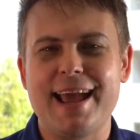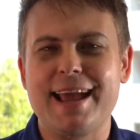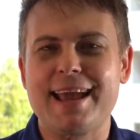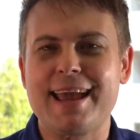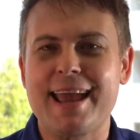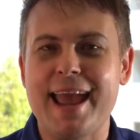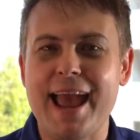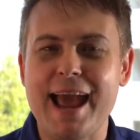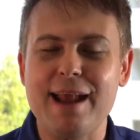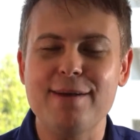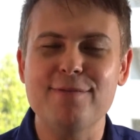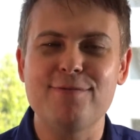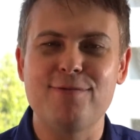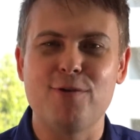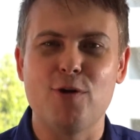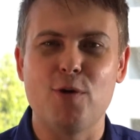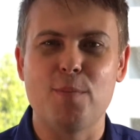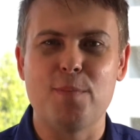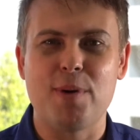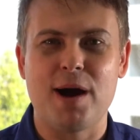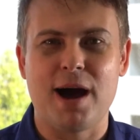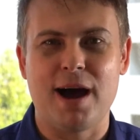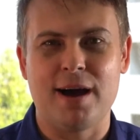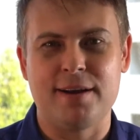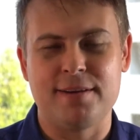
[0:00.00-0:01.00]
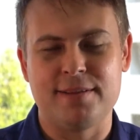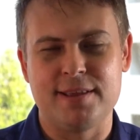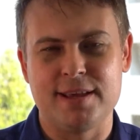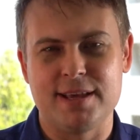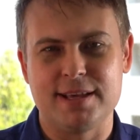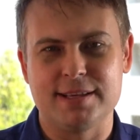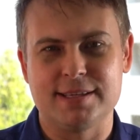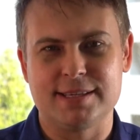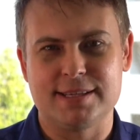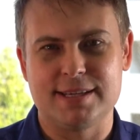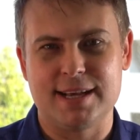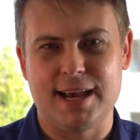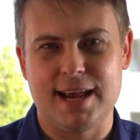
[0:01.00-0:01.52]
can form part of the
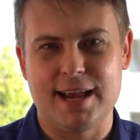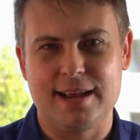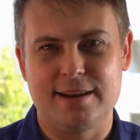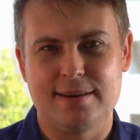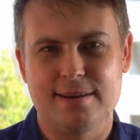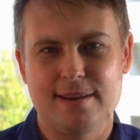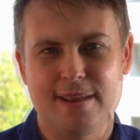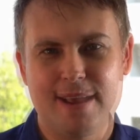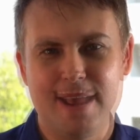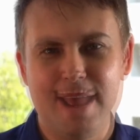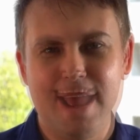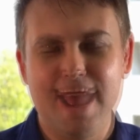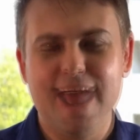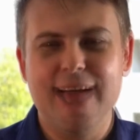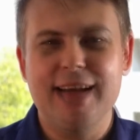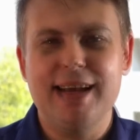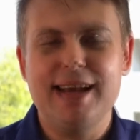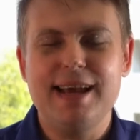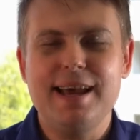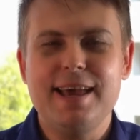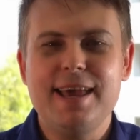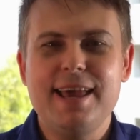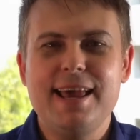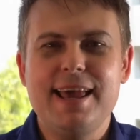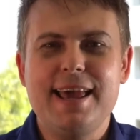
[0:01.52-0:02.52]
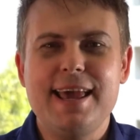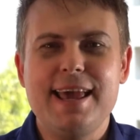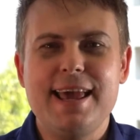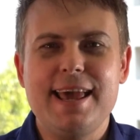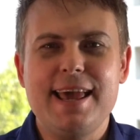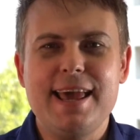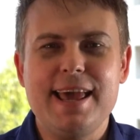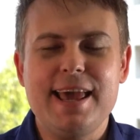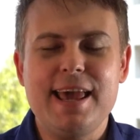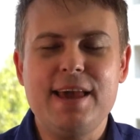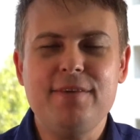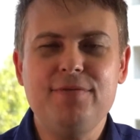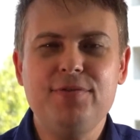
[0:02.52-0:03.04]
estate.
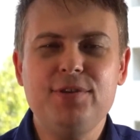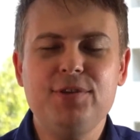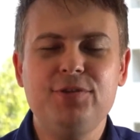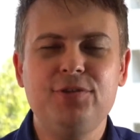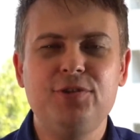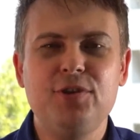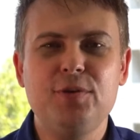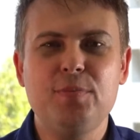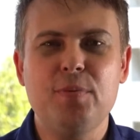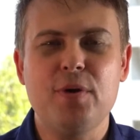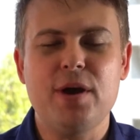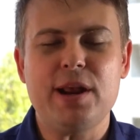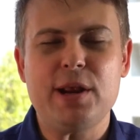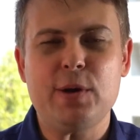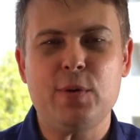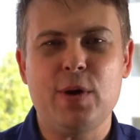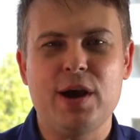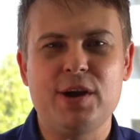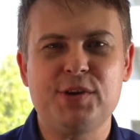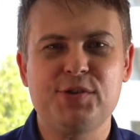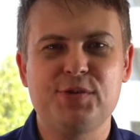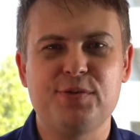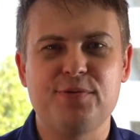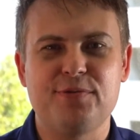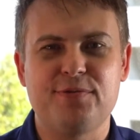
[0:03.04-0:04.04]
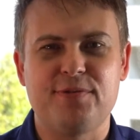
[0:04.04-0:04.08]
If the superannuation